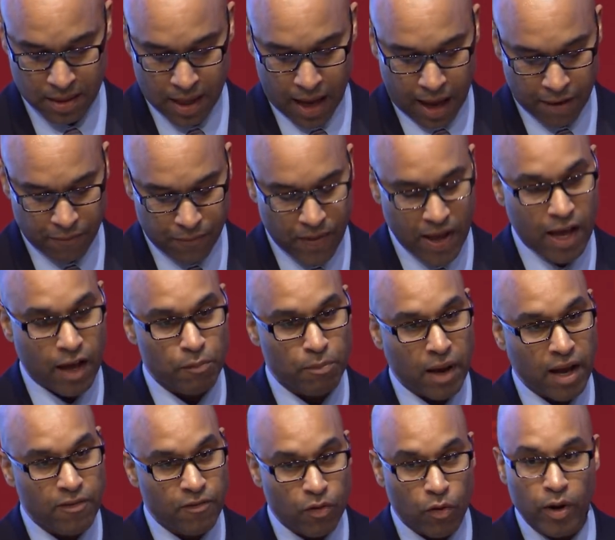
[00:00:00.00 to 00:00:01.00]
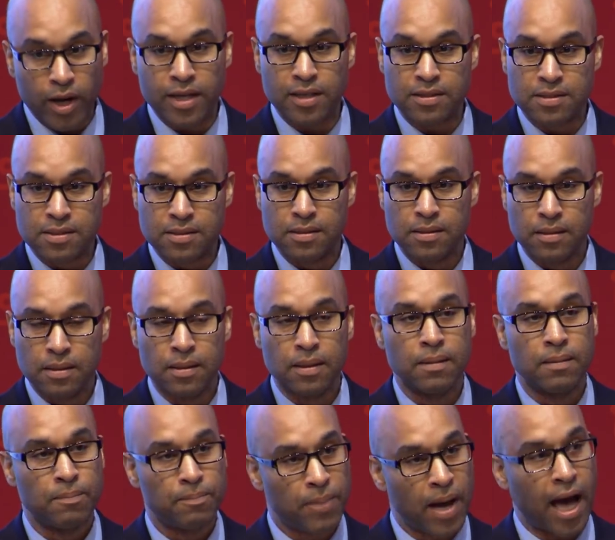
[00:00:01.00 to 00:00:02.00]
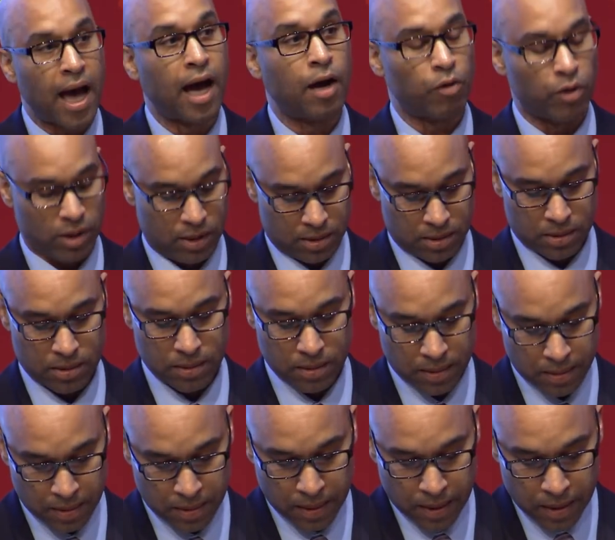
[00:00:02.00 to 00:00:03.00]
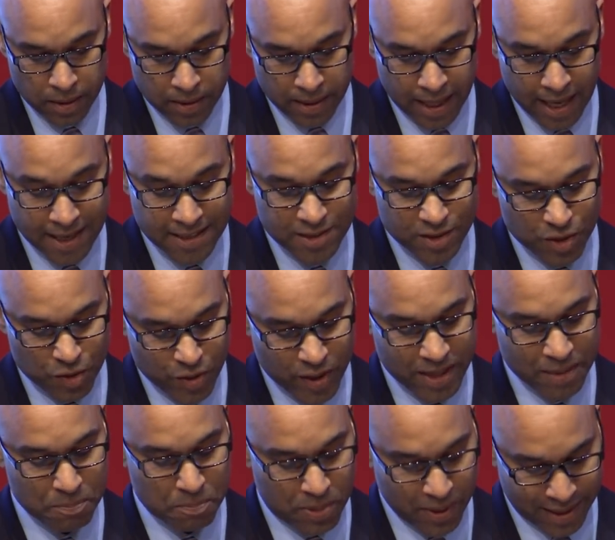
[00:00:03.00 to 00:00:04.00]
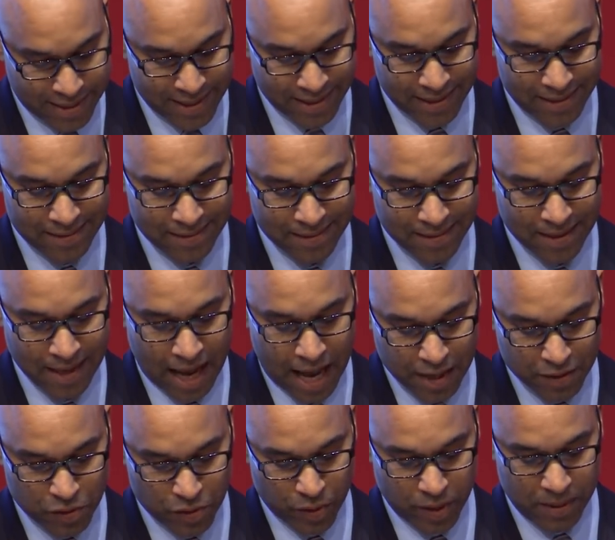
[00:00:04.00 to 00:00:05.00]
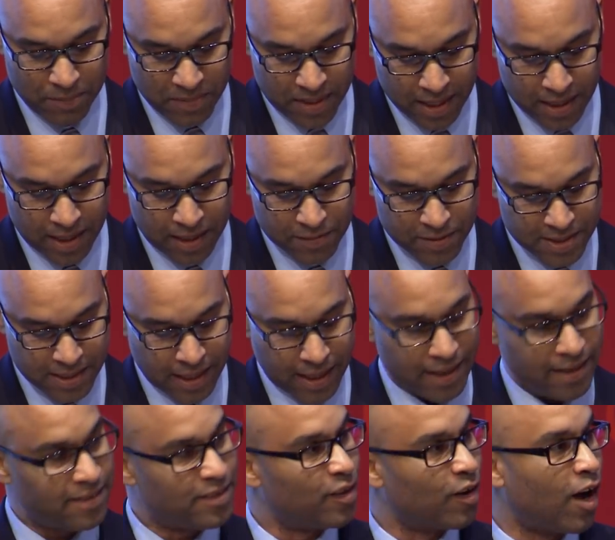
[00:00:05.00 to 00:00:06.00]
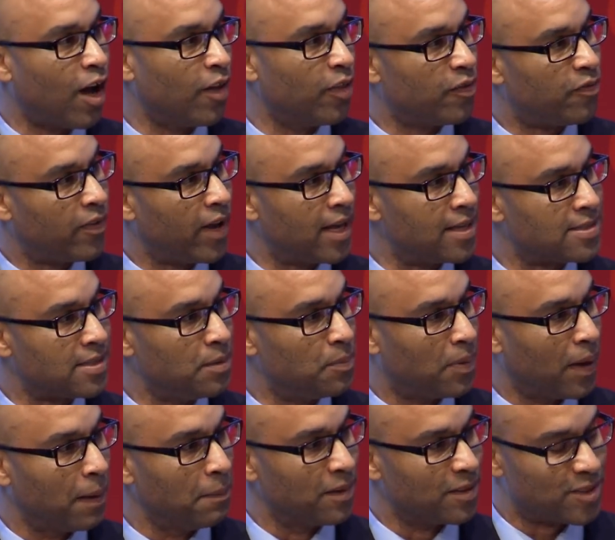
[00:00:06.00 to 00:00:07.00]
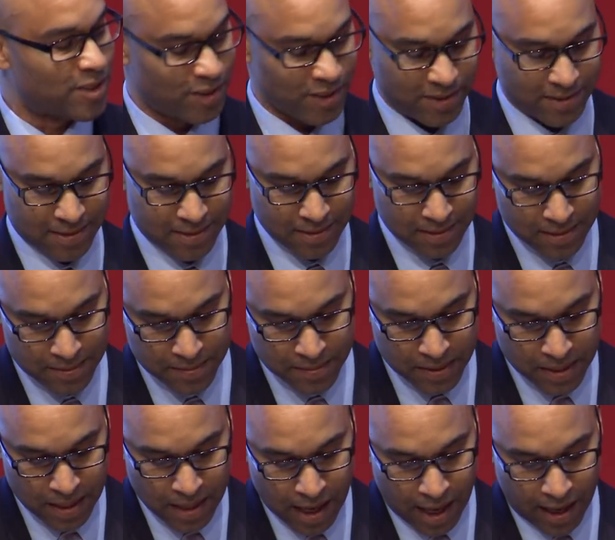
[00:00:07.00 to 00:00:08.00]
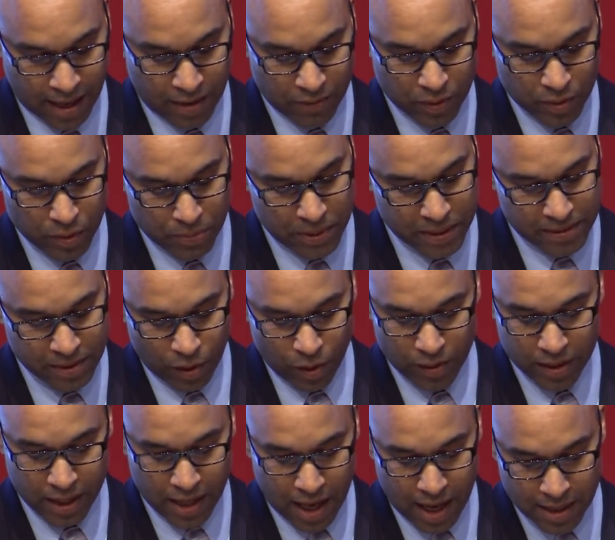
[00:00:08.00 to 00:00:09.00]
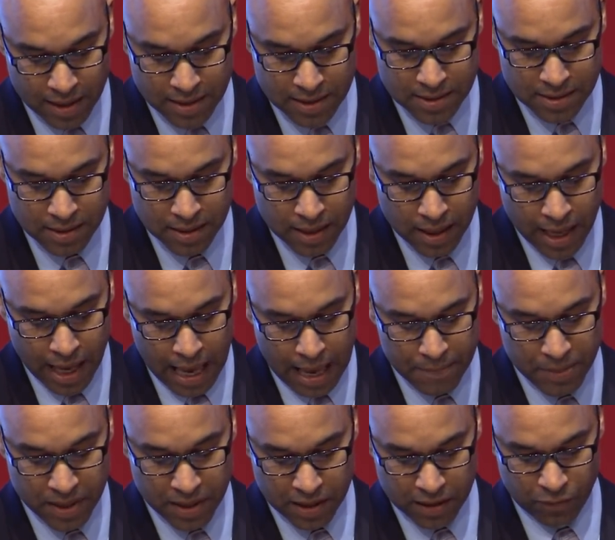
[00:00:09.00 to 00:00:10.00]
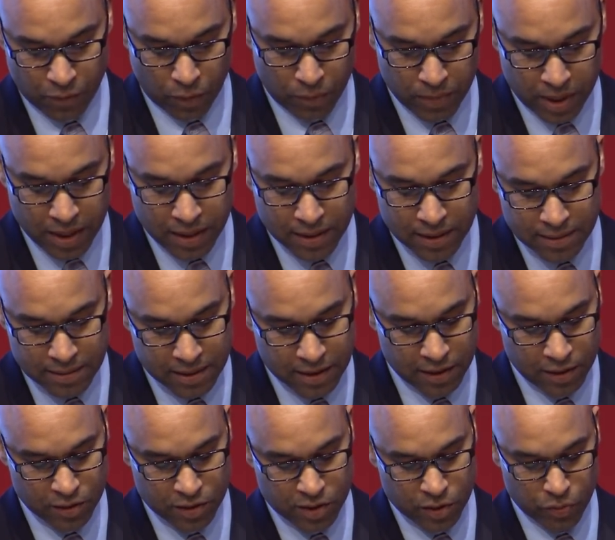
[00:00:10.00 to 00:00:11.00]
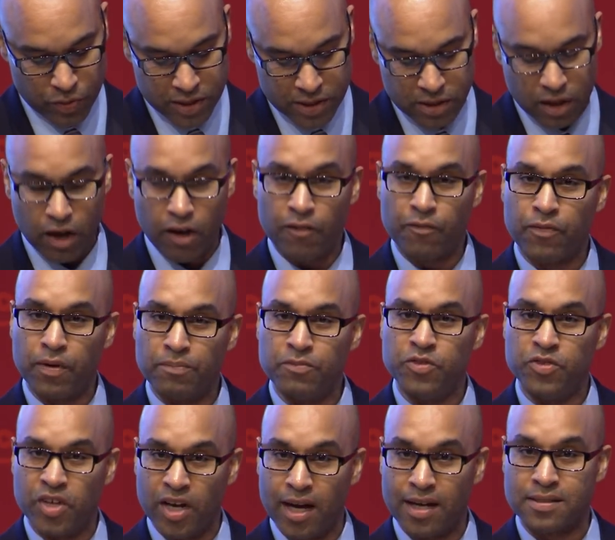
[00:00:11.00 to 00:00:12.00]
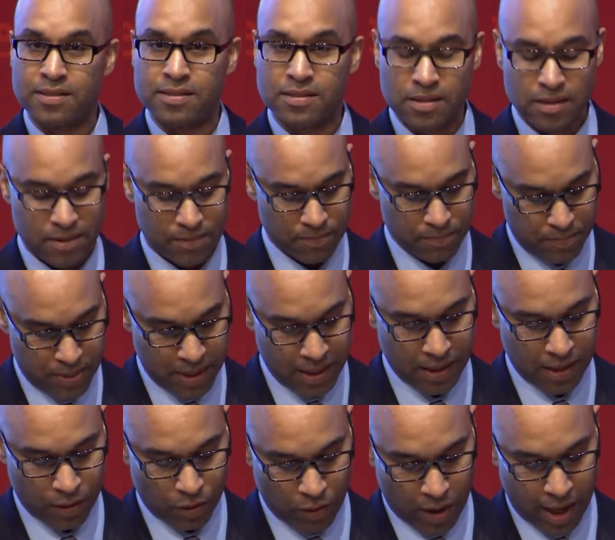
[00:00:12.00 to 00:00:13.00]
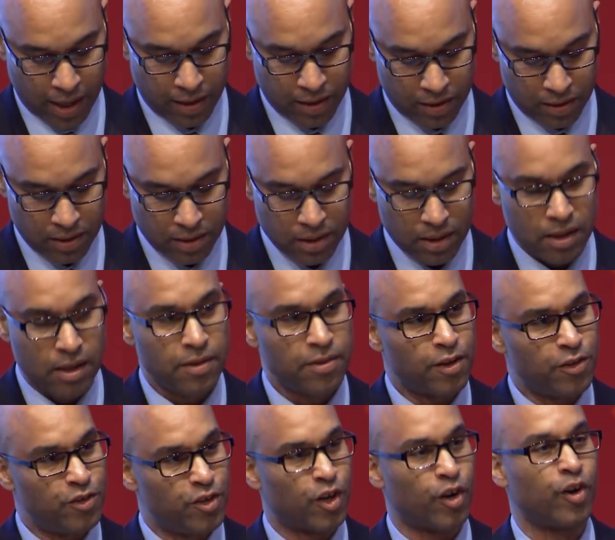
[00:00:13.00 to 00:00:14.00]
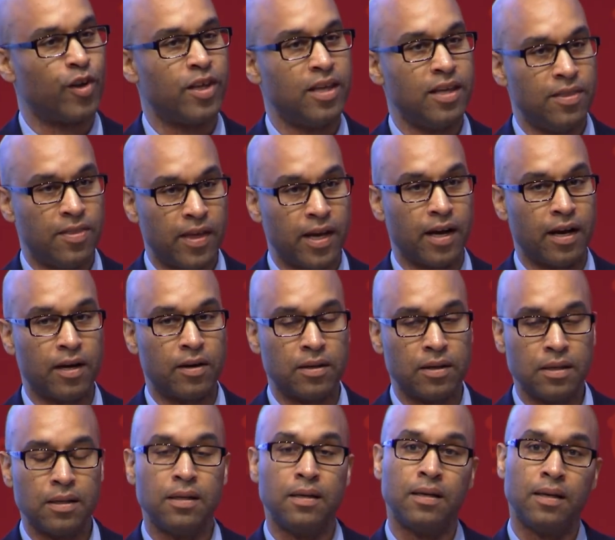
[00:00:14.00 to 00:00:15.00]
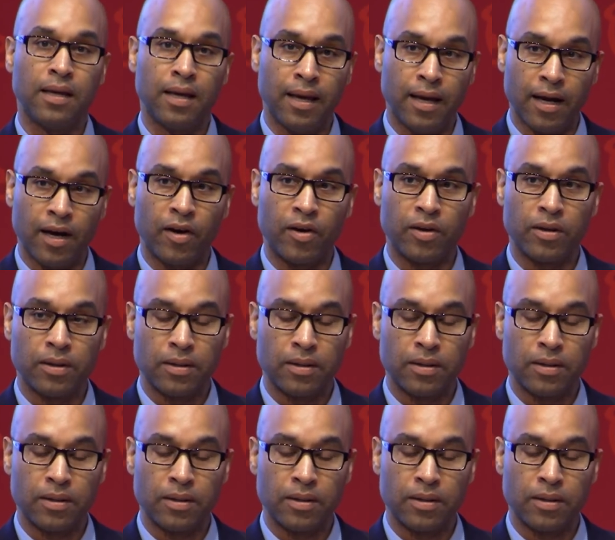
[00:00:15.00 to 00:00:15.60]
I found my voice, power. Yes, you can book it, I dreamed then of saying to all the fancy publishers. However, to be totally honest, happiness for me continues to result from just being a writer. The journey there, here.